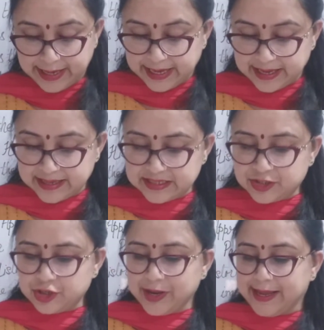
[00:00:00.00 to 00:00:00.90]

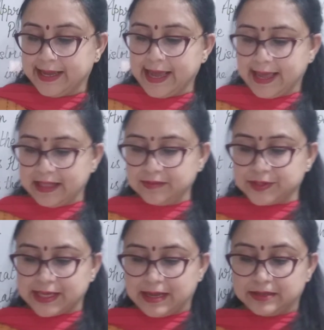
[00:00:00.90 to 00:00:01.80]
history
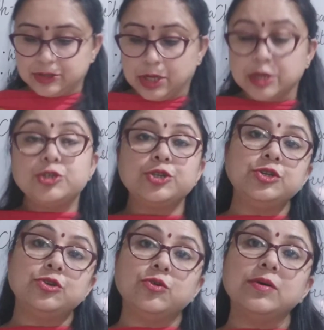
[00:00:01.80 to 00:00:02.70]
helps us to
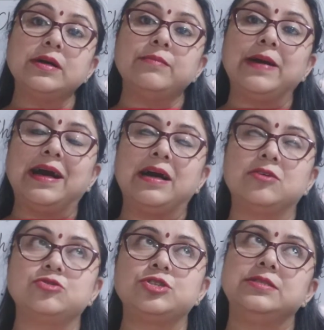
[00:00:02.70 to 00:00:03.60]
know
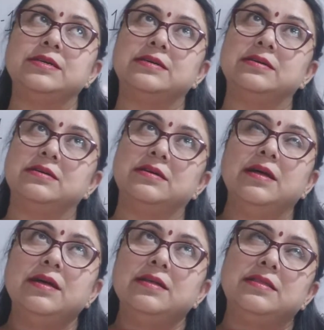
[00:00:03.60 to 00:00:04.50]
about
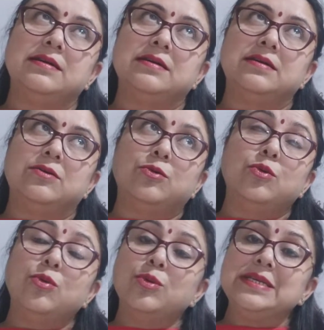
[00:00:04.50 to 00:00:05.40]
the
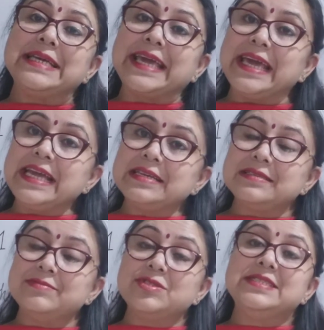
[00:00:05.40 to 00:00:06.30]
old
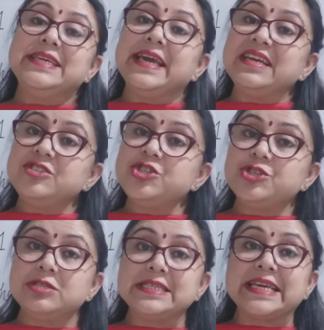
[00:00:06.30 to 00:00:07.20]
kingdoms, the
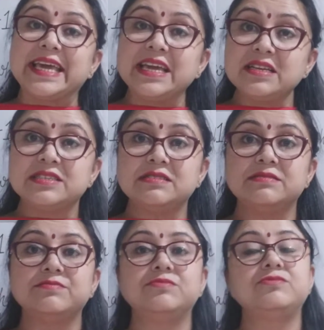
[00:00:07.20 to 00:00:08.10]
ancient
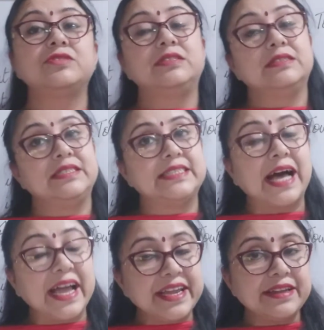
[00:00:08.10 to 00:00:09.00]
kingdoms, the
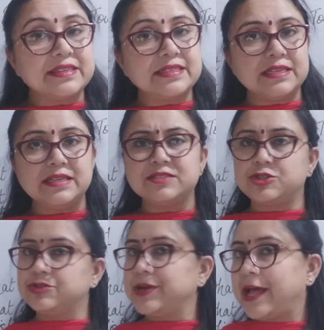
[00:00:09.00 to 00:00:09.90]
dynasties.
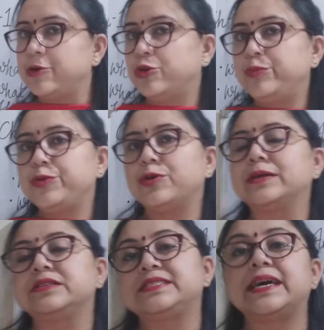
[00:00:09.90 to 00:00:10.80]
Children, I hope you
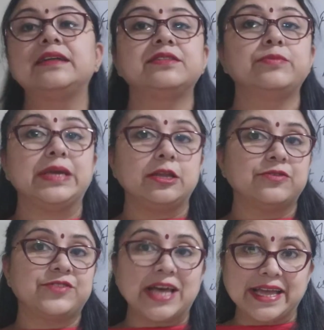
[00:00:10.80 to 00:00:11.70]
understand the meaning
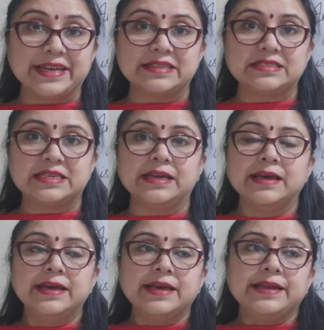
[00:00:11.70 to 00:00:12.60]
of dynasty.
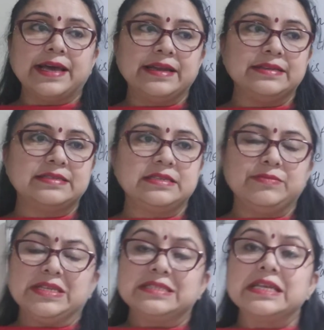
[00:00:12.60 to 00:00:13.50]
Dynasty
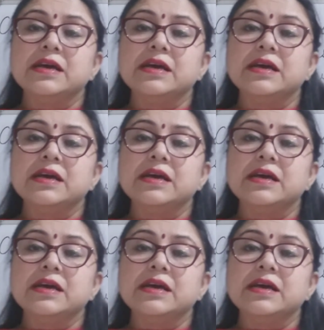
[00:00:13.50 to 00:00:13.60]
means